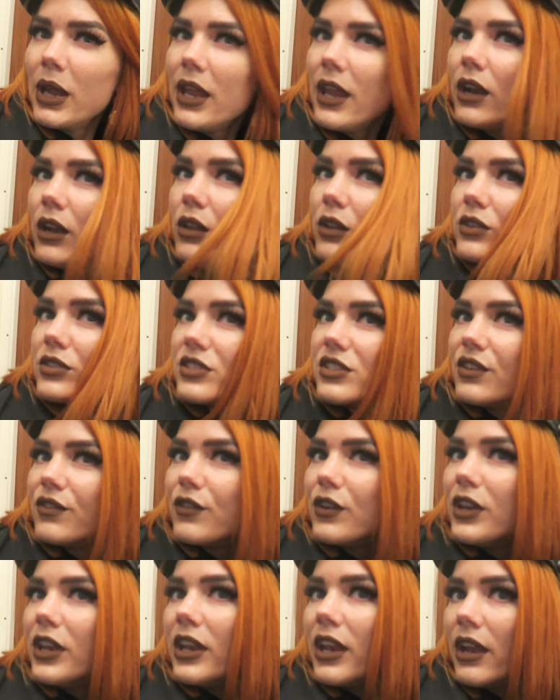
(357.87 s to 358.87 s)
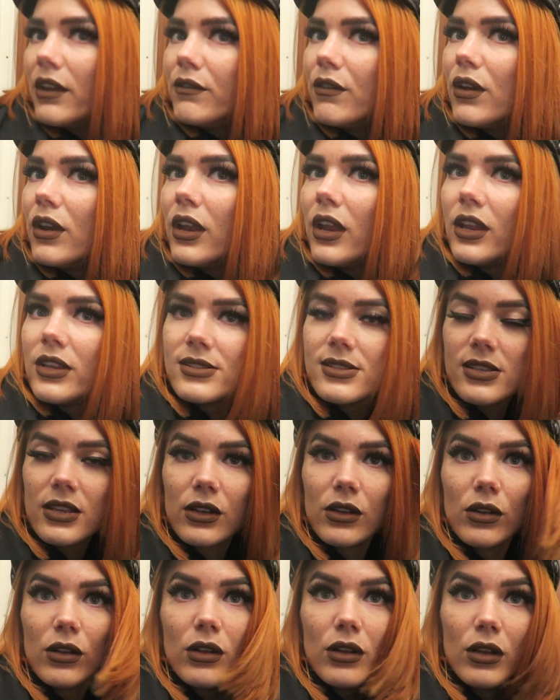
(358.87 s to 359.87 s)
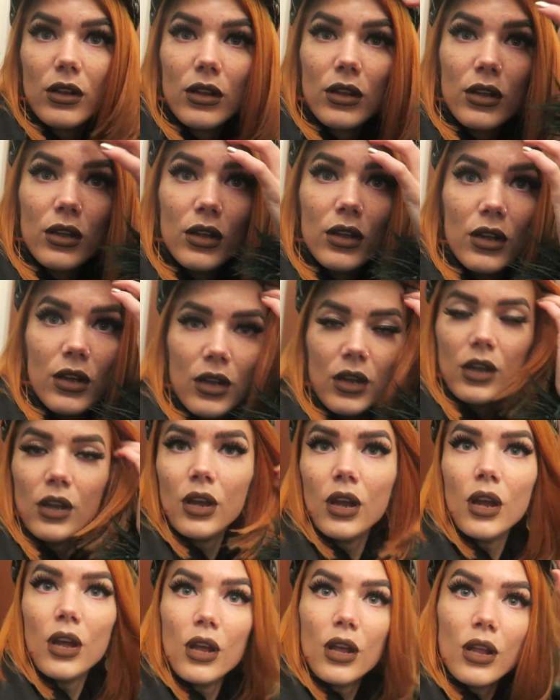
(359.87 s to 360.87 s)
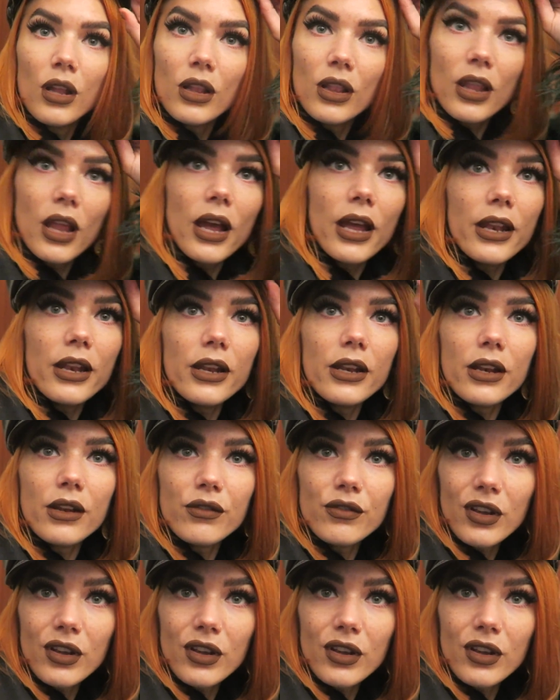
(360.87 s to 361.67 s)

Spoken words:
hair looks different in every single light, and I